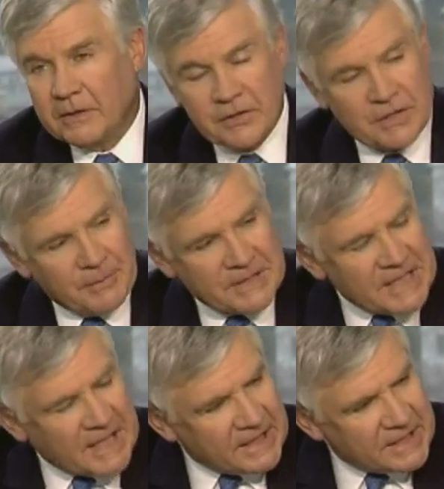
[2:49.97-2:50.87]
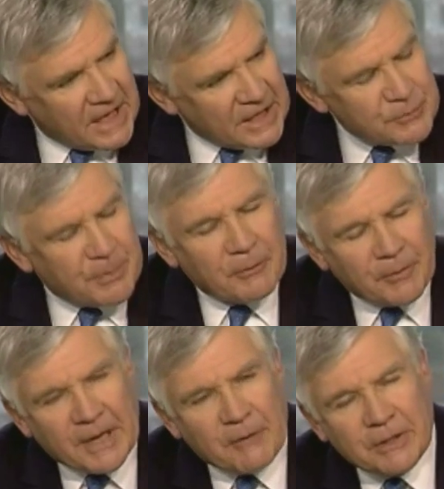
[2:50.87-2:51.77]
To some extent it does, but
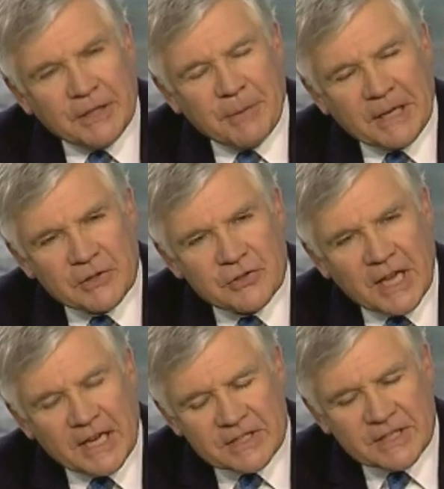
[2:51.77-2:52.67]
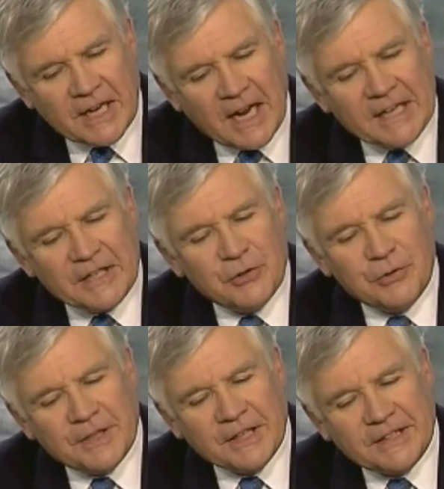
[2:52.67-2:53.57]
what I really meant to say is that I
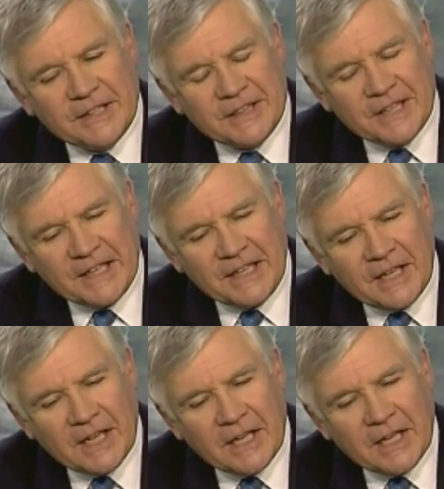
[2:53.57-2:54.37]
do think that the